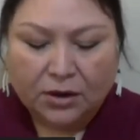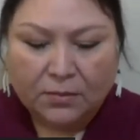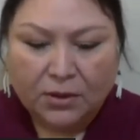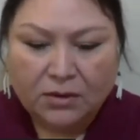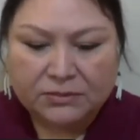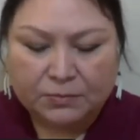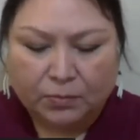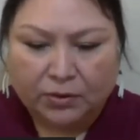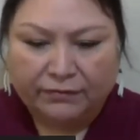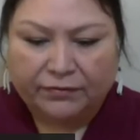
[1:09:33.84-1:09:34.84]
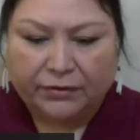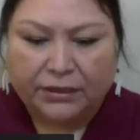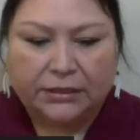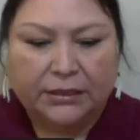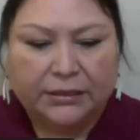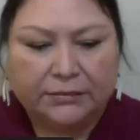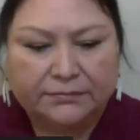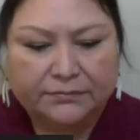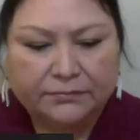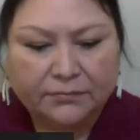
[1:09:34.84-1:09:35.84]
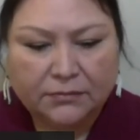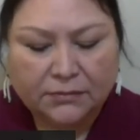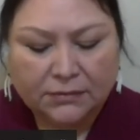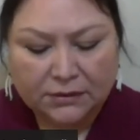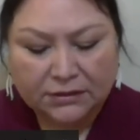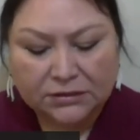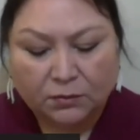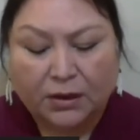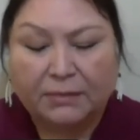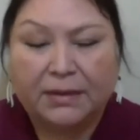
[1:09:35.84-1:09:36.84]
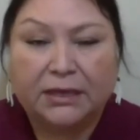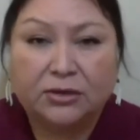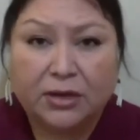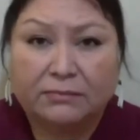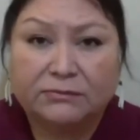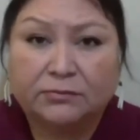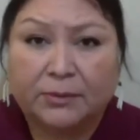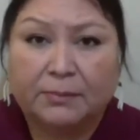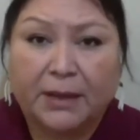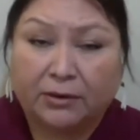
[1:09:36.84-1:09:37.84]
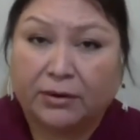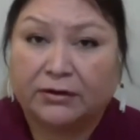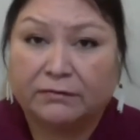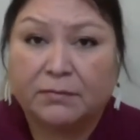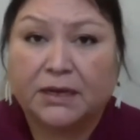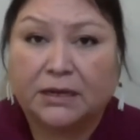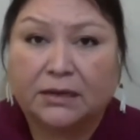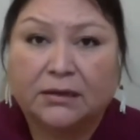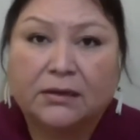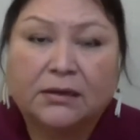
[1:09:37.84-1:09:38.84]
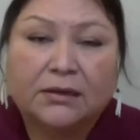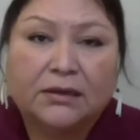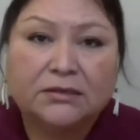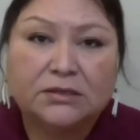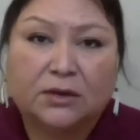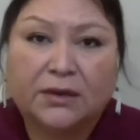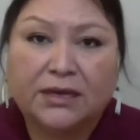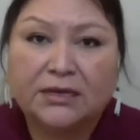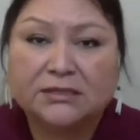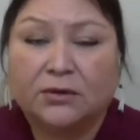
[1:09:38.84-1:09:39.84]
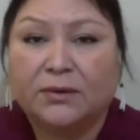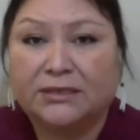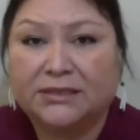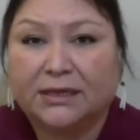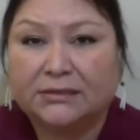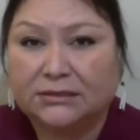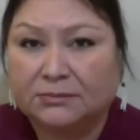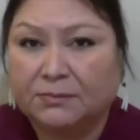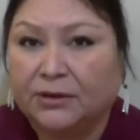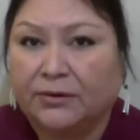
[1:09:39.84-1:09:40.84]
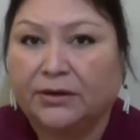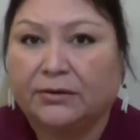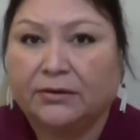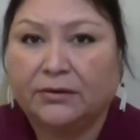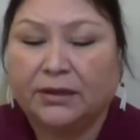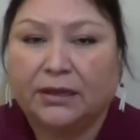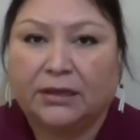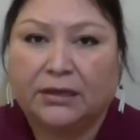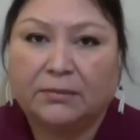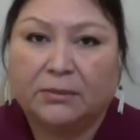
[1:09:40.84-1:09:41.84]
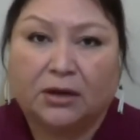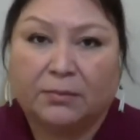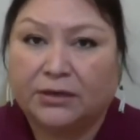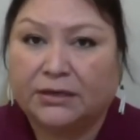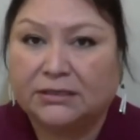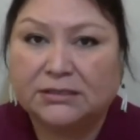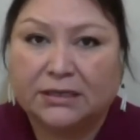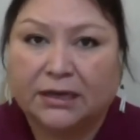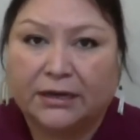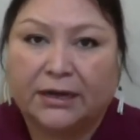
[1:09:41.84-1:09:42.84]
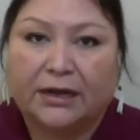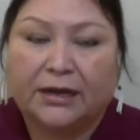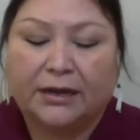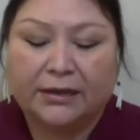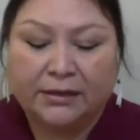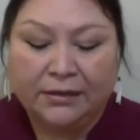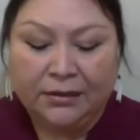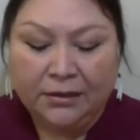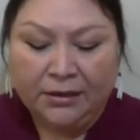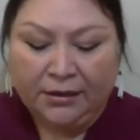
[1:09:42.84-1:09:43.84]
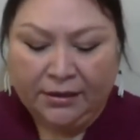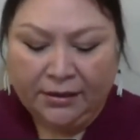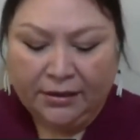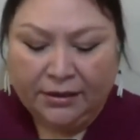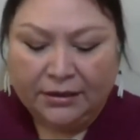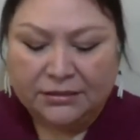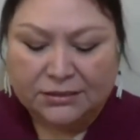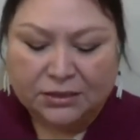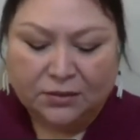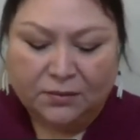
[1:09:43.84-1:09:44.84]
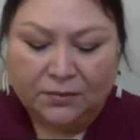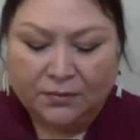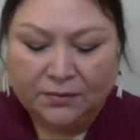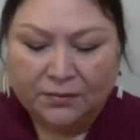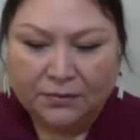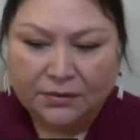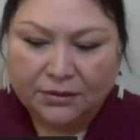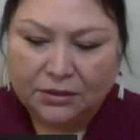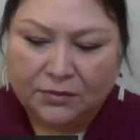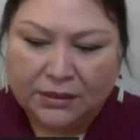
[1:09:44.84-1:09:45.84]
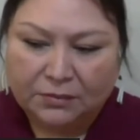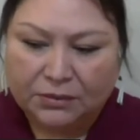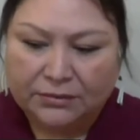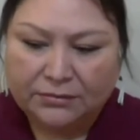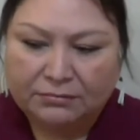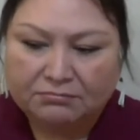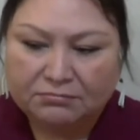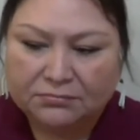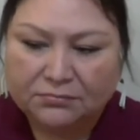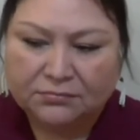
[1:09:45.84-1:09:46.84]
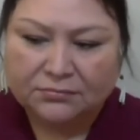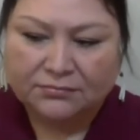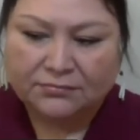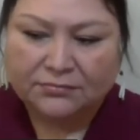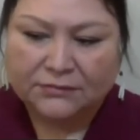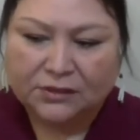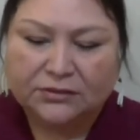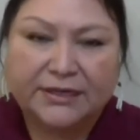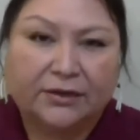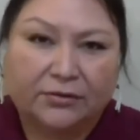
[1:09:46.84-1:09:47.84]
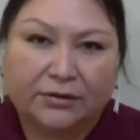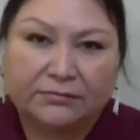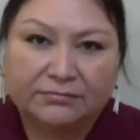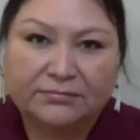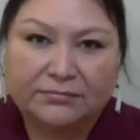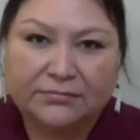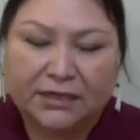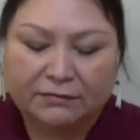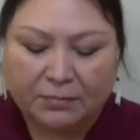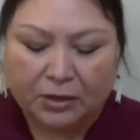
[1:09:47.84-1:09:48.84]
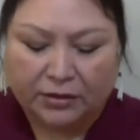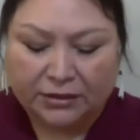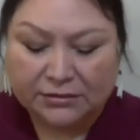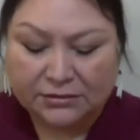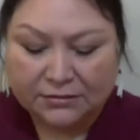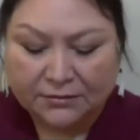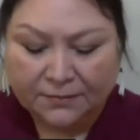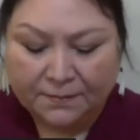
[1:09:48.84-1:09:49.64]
Her mom's boyfriend is a white man who comes from a background of money, so he has always acted superior, and him and Aubrey didn't see eye to eye. And so, you know, he would look down on Native Americans.